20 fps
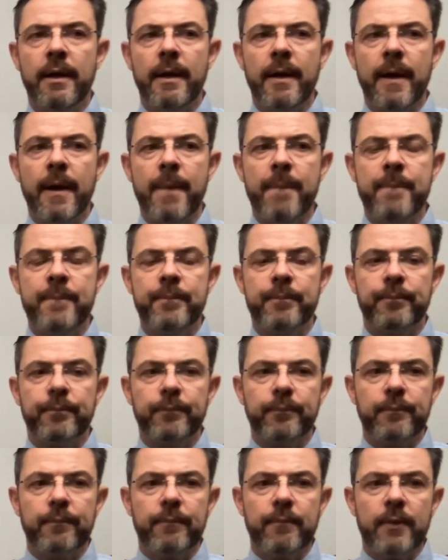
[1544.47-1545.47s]
Um,
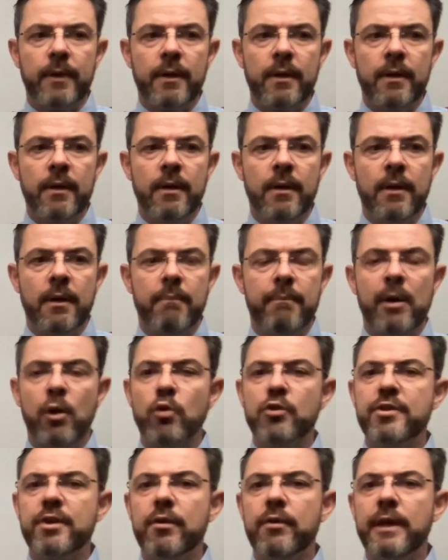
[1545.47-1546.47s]
but
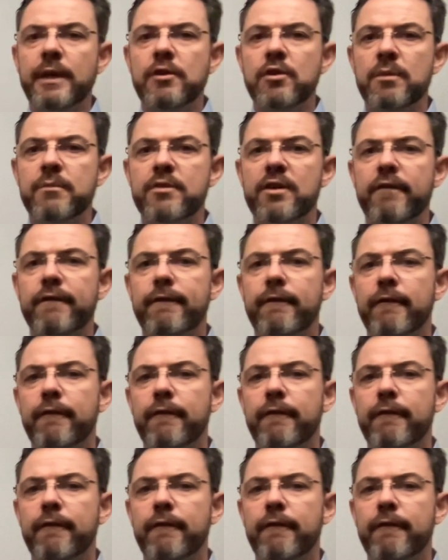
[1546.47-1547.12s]
also in terms of